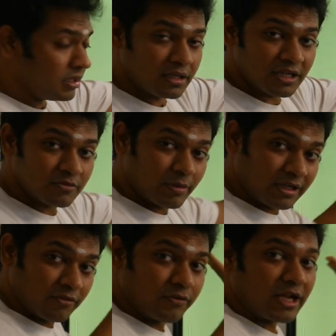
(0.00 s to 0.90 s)
the
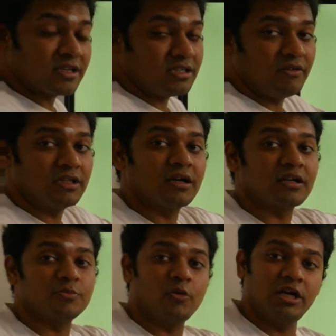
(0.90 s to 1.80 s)
respective fraction when the
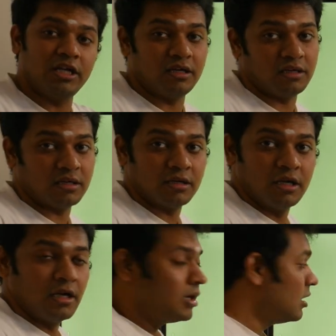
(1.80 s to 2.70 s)
corresponding
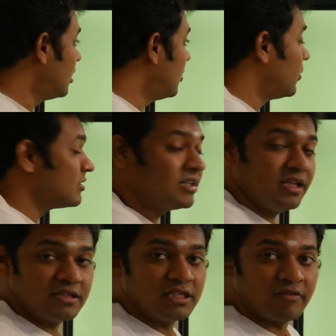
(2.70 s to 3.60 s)

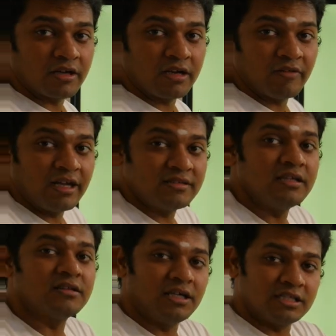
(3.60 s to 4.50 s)
percentage is given, right? When I
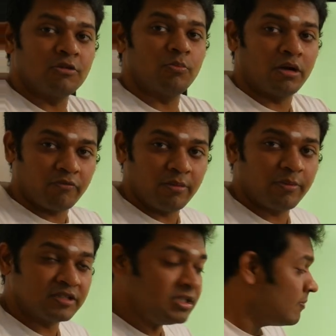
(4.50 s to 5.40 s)
say
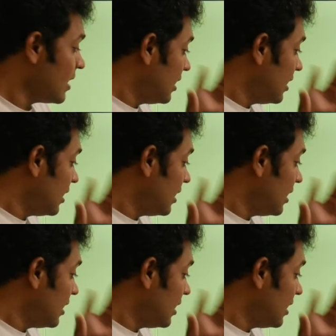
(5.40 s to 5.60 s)
37.5%,